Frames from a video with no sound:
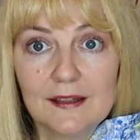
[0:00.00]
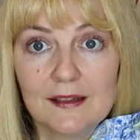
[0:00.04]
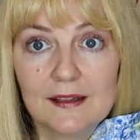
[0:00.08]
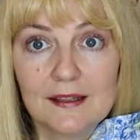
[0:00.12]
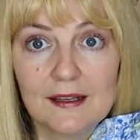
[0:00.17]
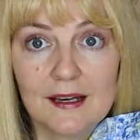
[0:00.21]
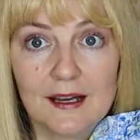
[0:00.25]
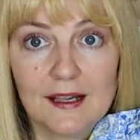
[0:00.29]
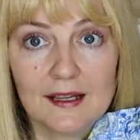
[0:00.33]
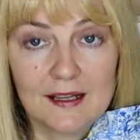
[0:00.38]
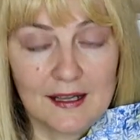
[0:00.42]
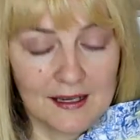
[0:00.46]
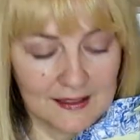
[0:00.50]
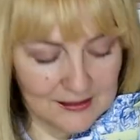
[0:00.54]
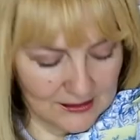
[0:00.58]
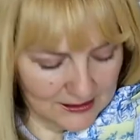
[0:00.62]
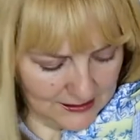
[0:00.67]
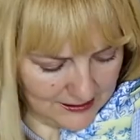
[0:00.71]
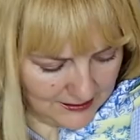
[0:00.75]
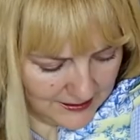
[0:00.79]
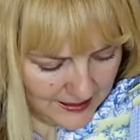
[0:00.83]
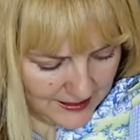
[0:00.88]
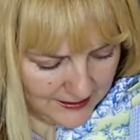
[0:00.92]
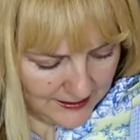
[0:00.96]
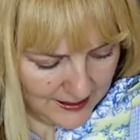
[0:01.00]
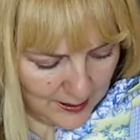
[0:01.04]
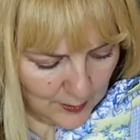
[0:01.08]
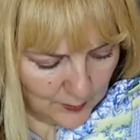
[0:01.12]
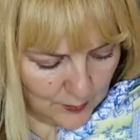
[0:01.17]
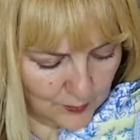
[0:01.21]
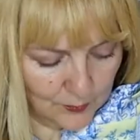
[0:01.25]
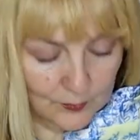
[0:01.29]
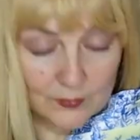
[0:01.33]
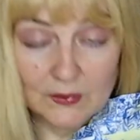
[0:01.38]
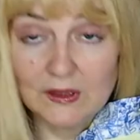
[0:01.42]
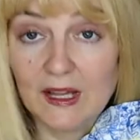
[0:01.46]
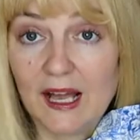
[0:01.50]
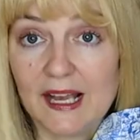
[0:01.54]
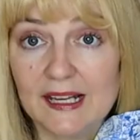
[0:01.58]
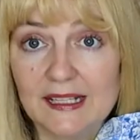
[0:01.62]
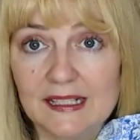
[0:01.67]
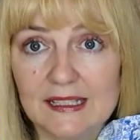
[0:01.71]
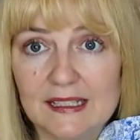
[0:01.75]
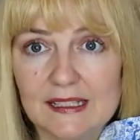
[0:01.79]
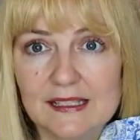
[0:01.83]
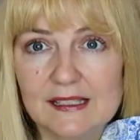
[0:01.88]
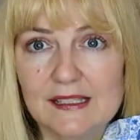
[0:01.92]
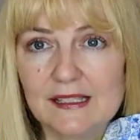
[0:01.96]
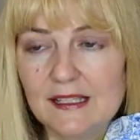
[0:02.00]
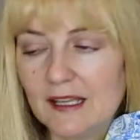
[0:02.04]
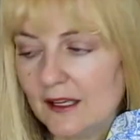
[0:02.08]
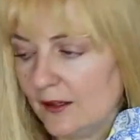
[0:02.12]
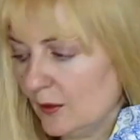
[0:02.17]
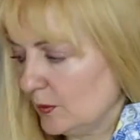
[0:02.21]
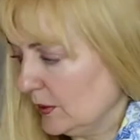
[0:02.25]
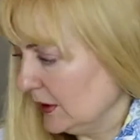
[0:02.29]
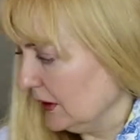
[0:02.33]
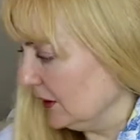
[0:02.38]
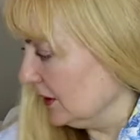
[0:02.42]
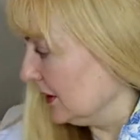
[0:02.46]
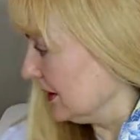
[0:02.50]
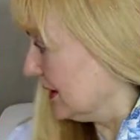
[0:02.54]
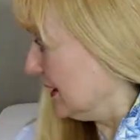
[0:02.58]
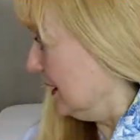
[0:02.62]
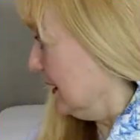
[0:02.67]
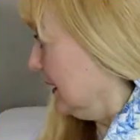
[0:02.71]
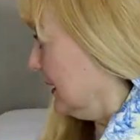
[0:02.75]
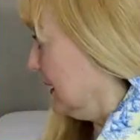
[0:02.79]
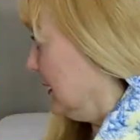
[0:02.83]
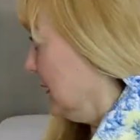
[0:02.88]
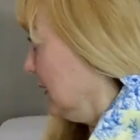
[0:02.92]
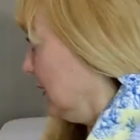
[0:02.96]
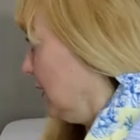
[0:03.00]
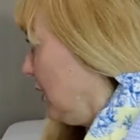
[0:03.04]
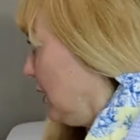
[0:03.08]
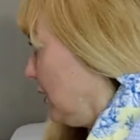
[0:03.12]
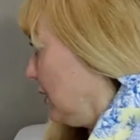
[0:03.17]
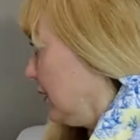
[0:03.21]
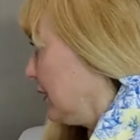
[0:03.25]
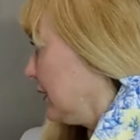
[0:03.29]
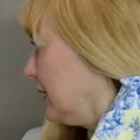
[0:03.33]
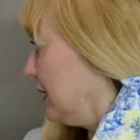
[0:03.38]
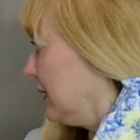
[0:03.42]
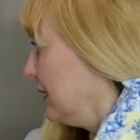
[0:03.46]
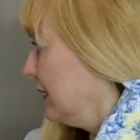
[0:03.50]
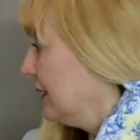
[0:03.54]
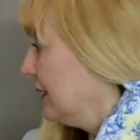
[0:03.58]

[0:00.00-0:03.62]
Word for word: that I, I just like how light it is. The other one looks a little dark